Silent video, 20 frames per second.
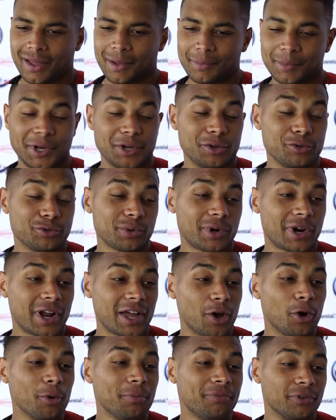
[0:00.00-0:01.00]
I mean, it was what I
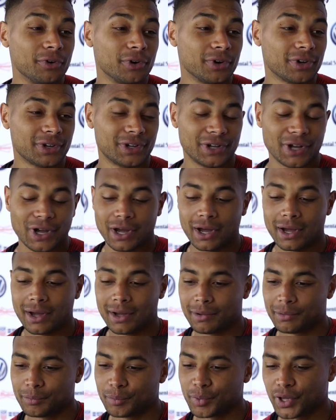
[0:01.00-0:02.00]
hoped for,
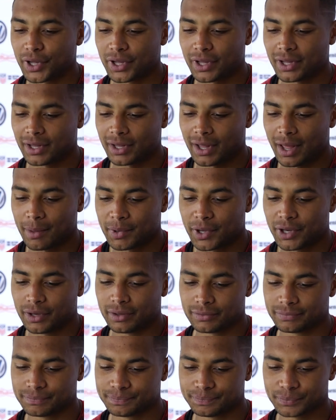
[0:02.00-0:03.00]
um, but I
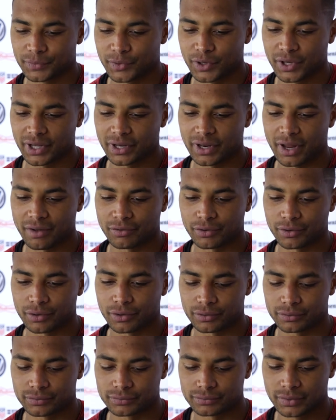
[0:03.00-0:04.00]
mean, you can
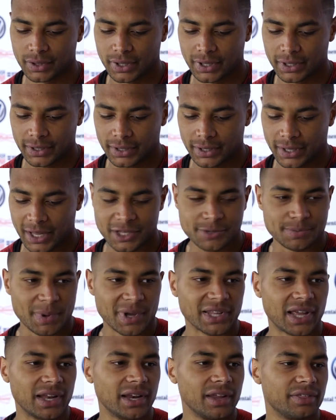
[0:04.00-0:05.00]
never
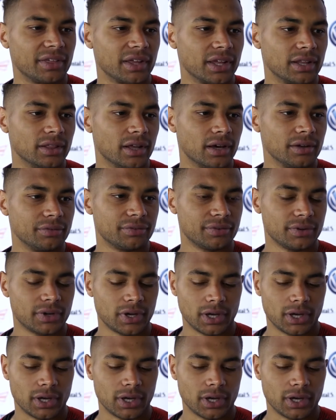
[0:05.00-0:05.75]
expect anything in life.